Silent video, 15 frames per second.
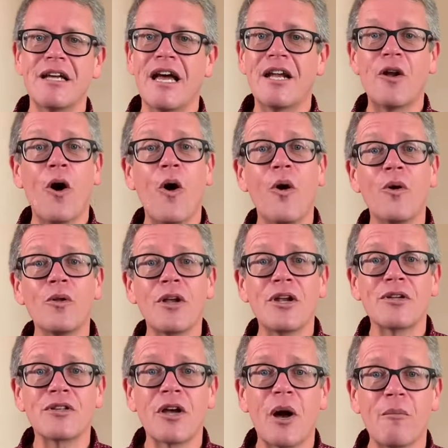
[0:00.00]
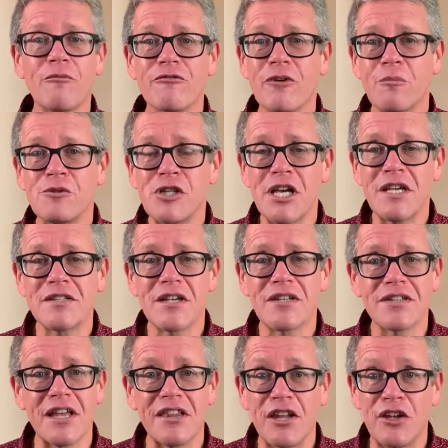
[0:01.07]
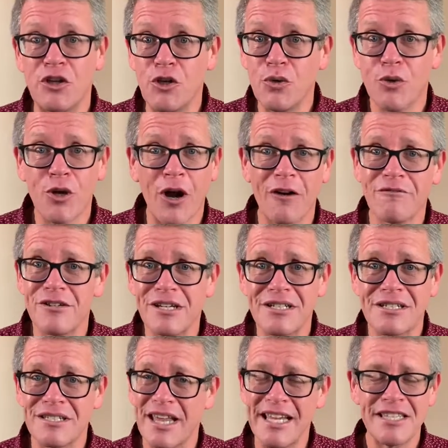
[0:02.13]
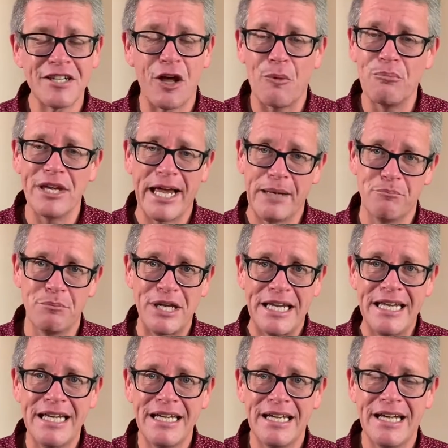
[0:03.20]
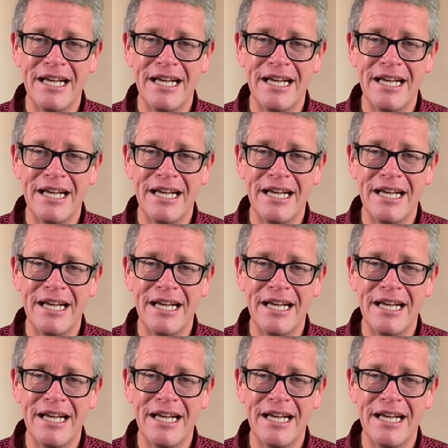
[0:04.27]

and all that has come from Jesus and the new covenant, that's not plan B.